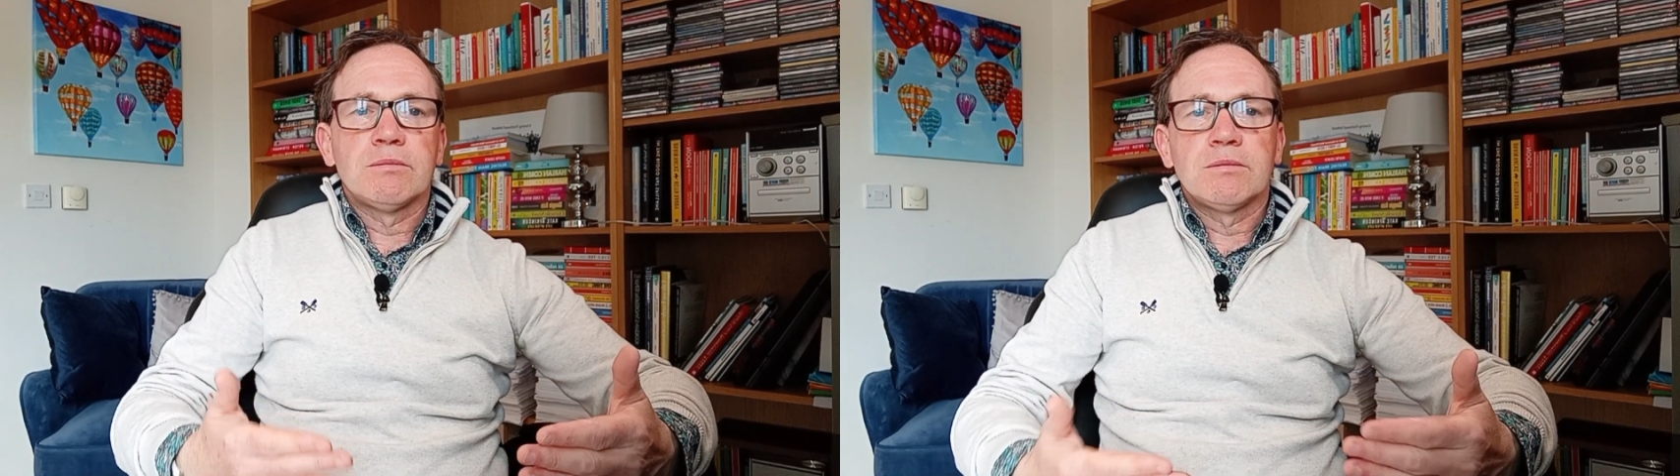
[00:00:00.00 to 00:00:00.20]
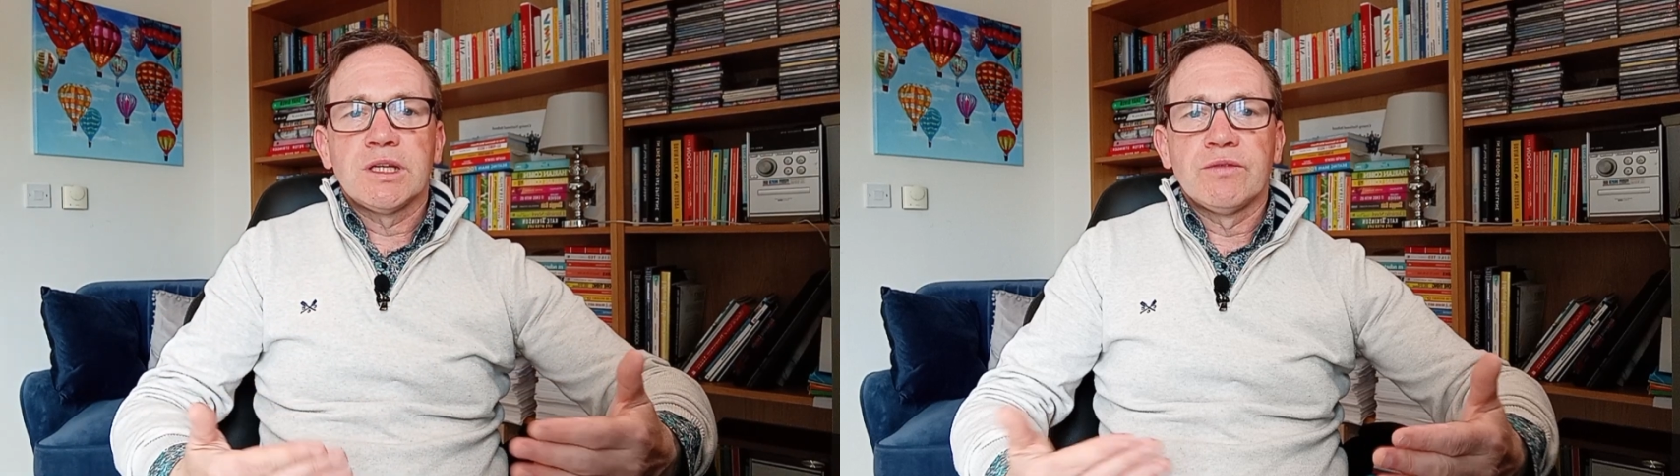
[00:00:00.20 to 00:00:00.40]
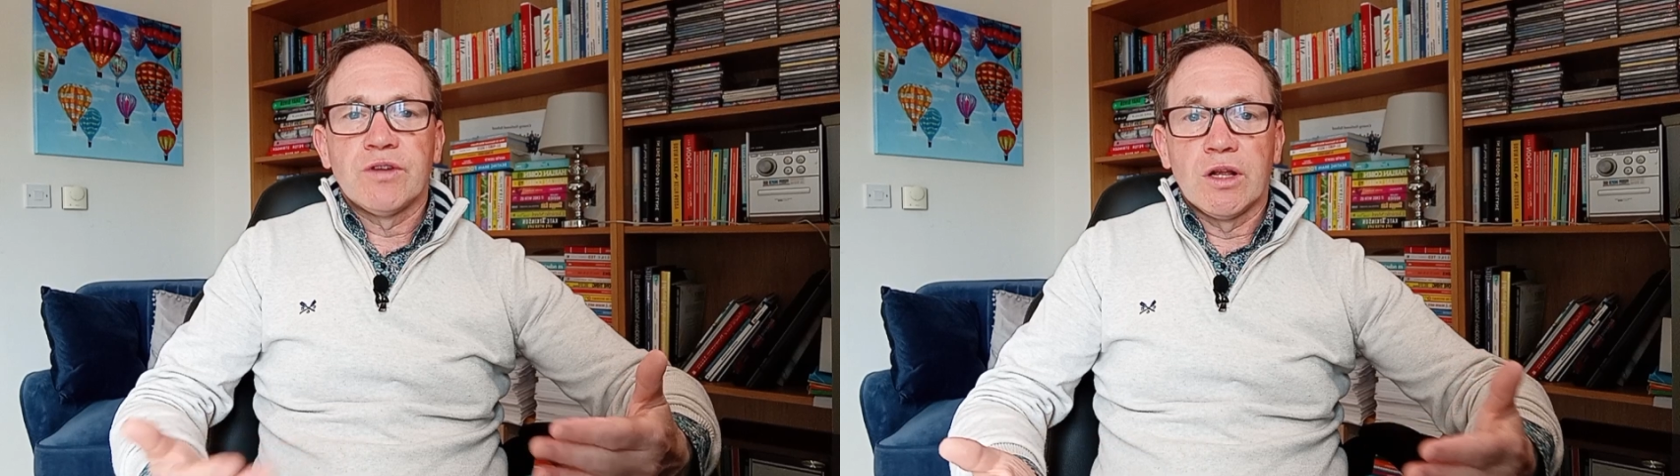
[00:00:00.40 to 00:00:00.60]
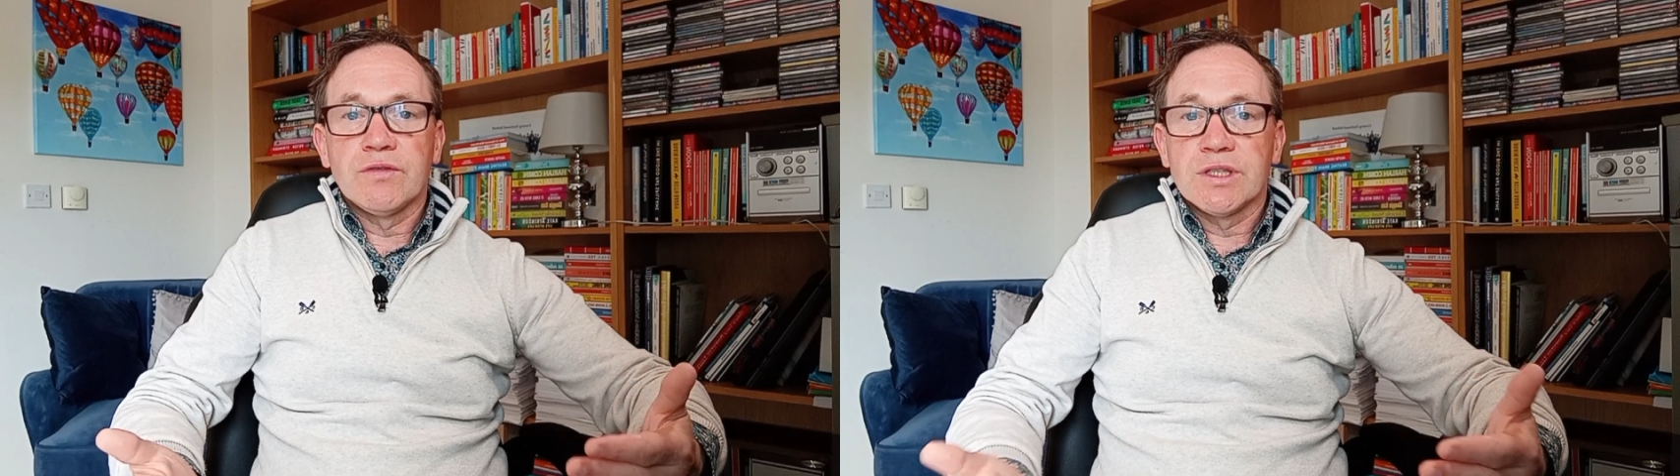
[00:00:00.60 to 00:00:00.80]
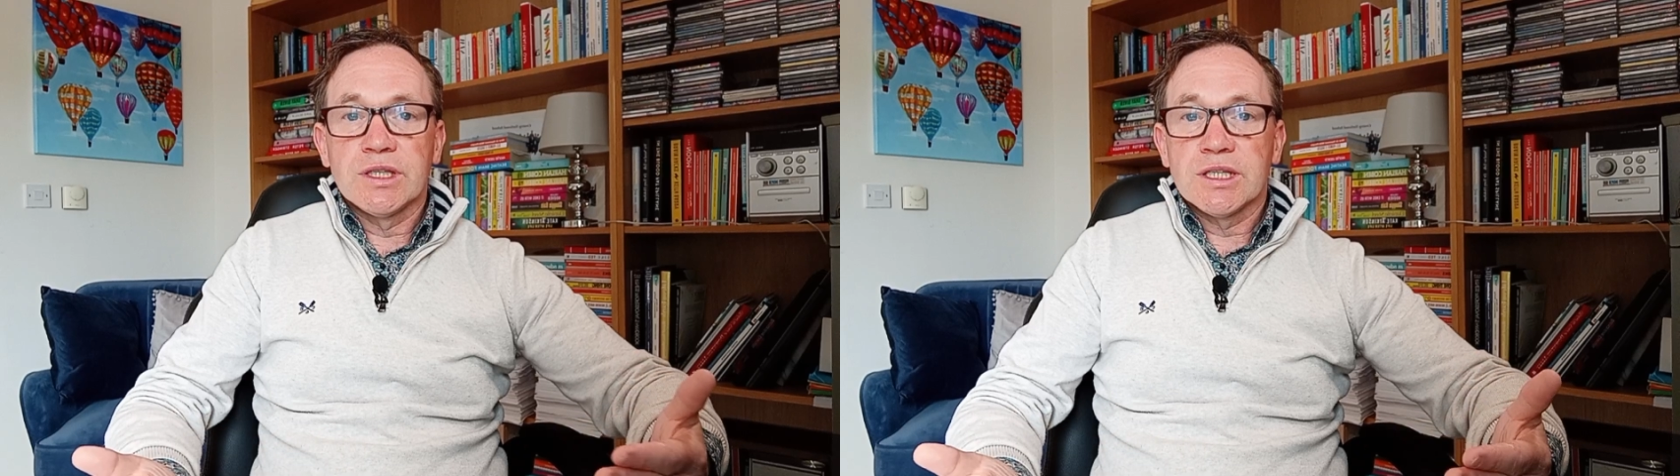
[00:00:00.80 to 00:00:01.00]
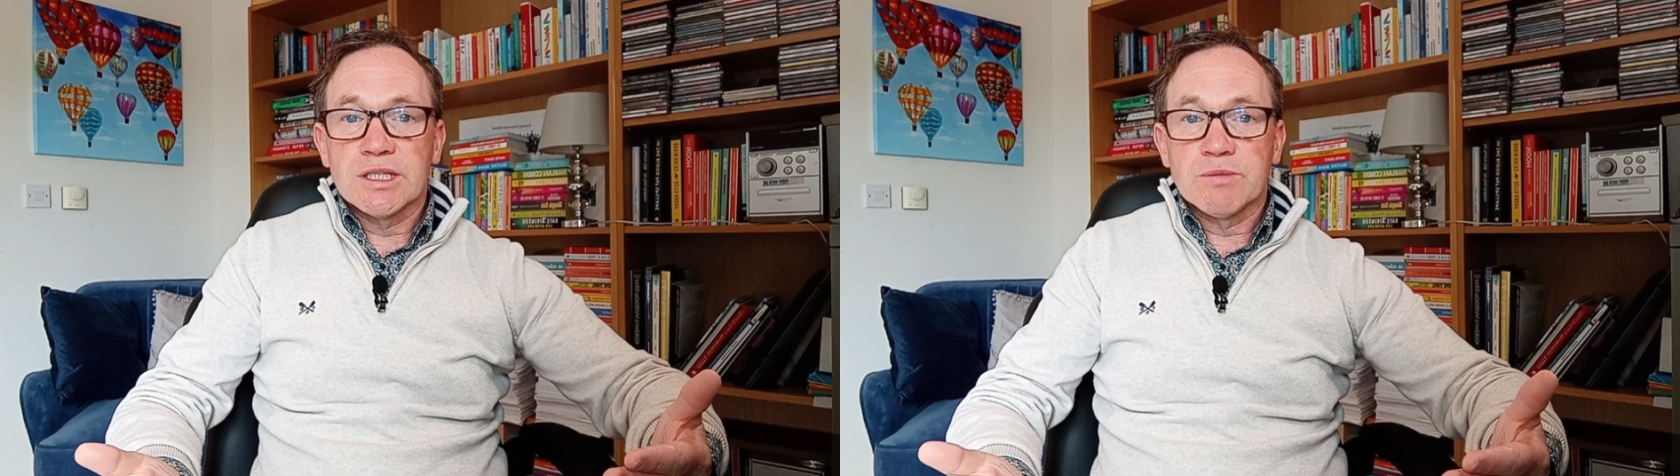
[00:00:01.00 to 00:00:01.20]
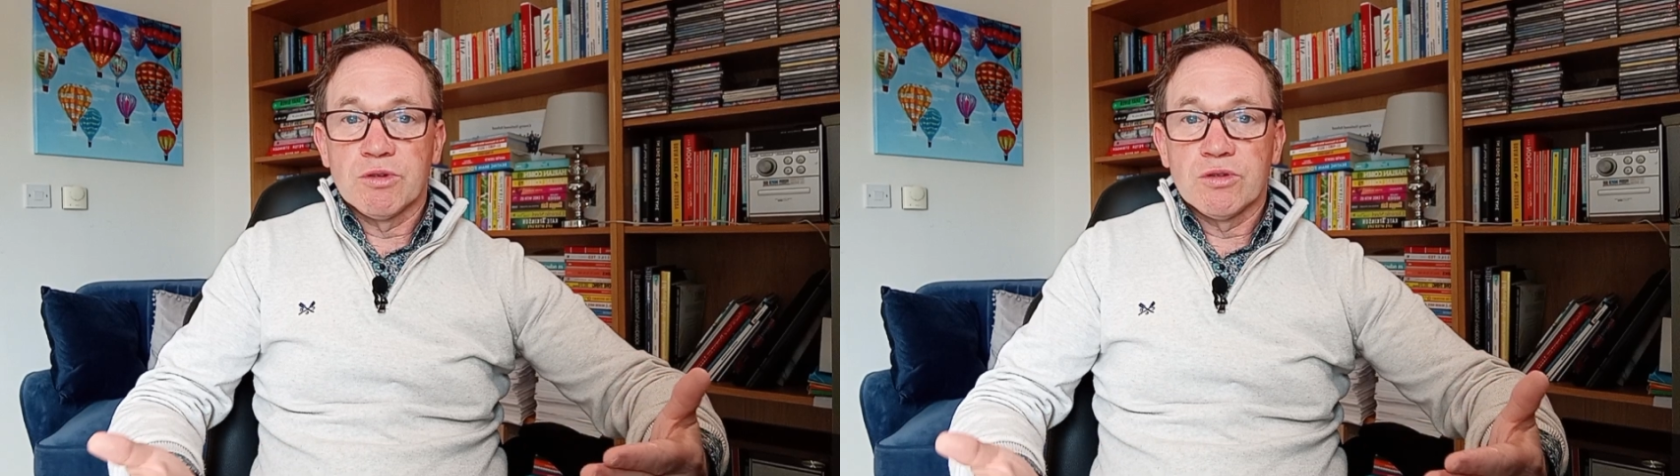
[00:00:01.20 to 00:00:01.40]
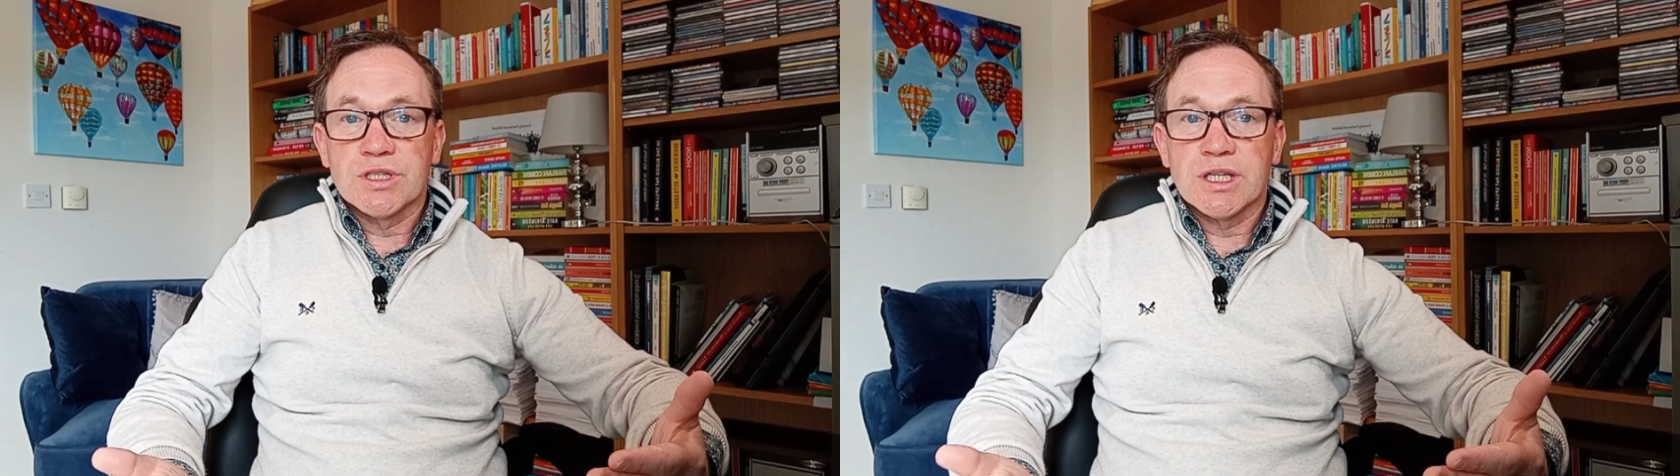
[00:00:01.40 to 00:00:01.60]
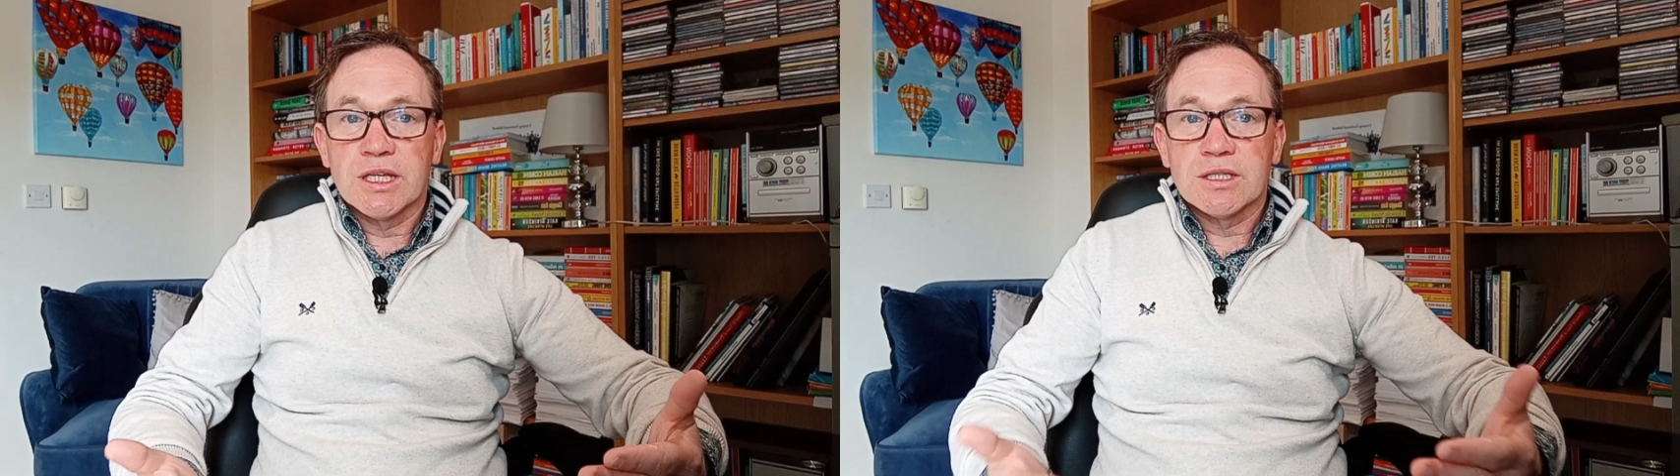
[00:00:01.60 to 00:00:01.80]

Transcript: involved in this process.